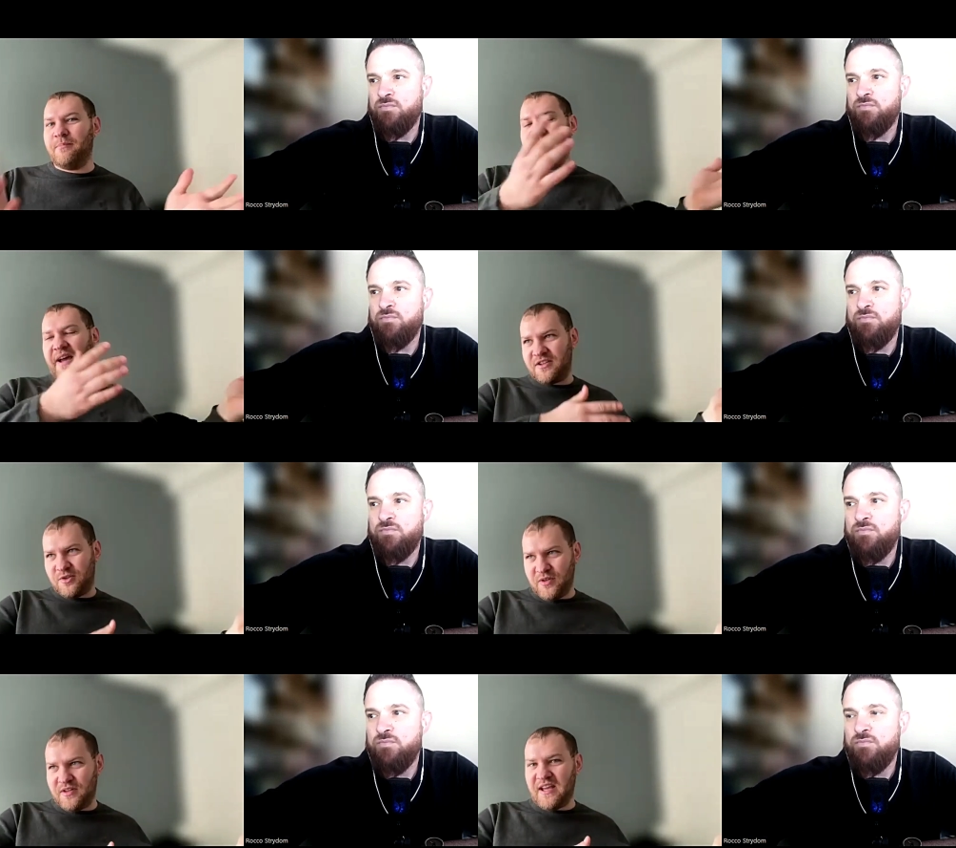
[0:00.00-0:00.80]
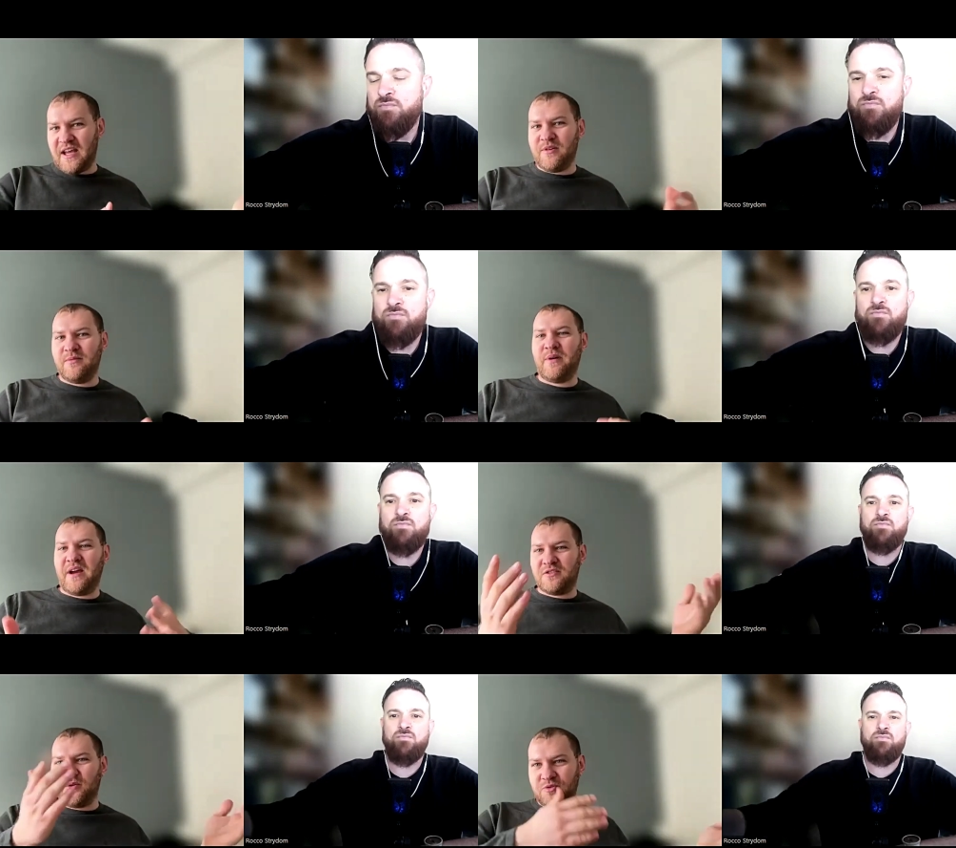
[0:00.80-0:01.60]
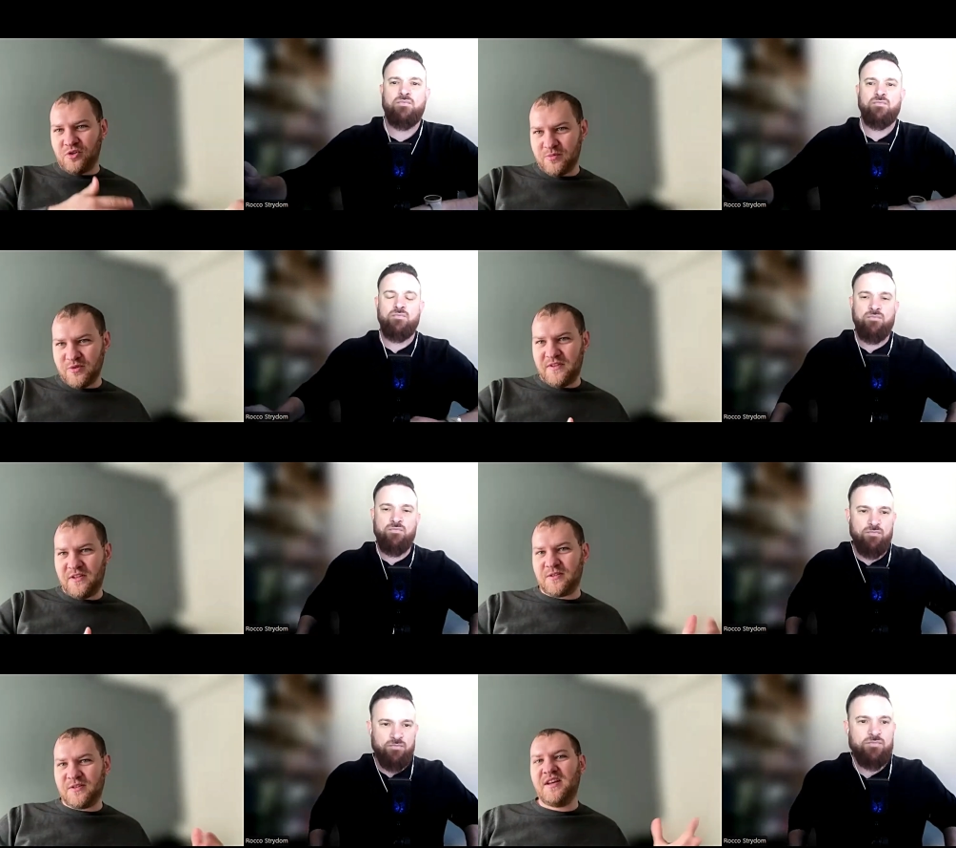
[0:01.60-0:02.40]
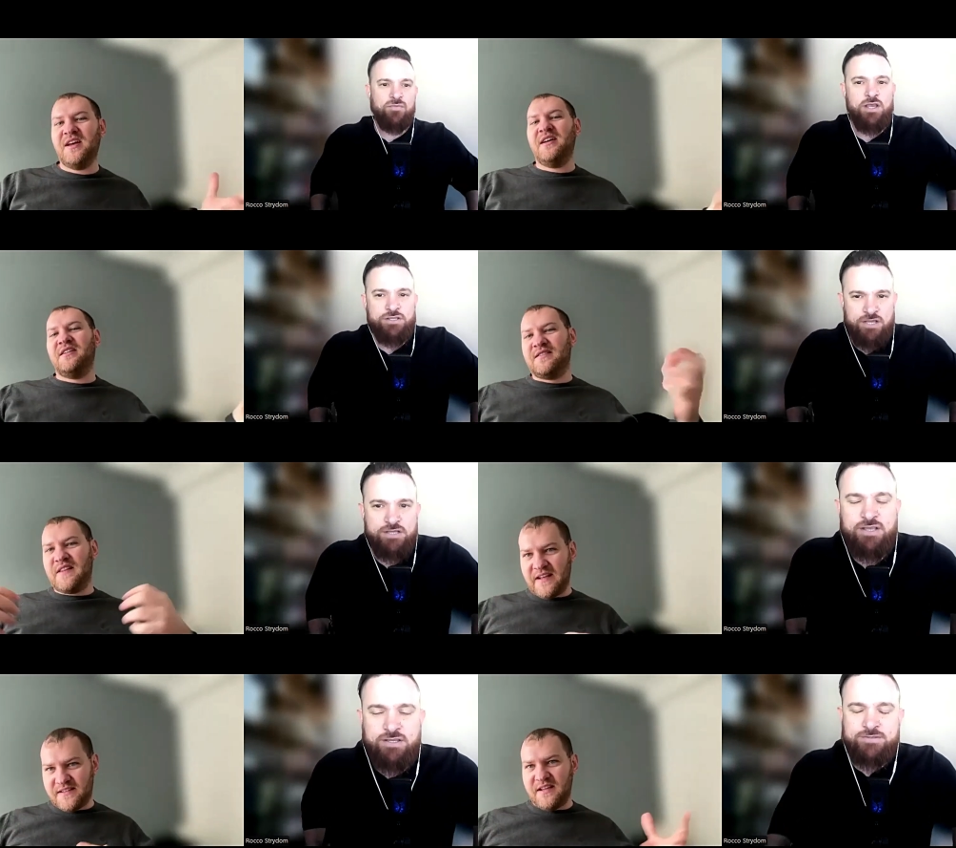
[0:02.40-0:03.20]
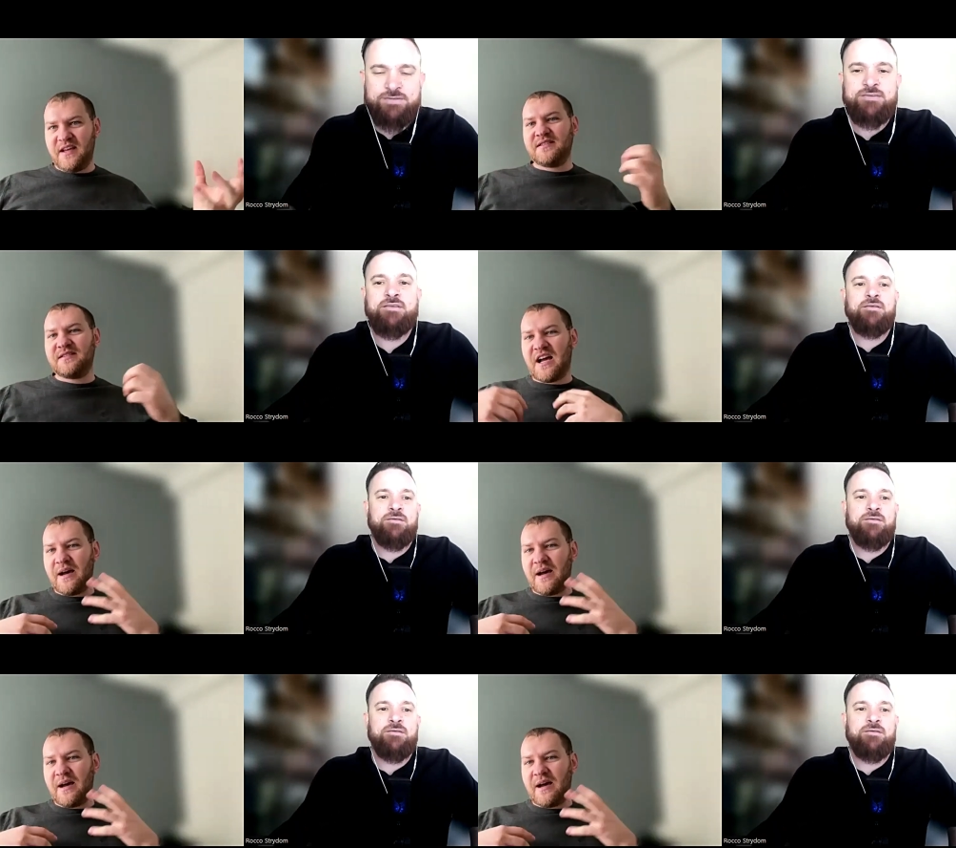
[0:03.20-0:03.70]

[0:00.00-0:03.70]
Speaker 1: back to in cabin, back to autonomous vehicles. Yes, yes, yes.